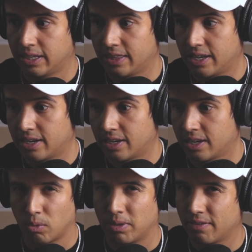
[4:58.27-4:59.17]
and then,
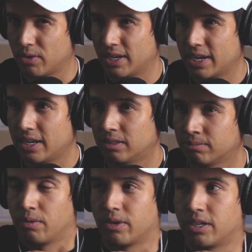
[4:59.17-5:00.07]
or I believe you inhale, and
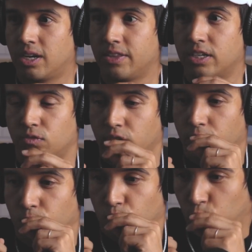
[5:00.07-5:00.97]
then when you're done, they just
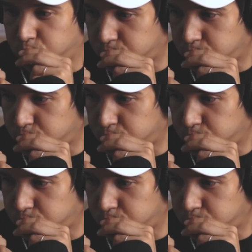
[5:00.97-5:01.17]
freaking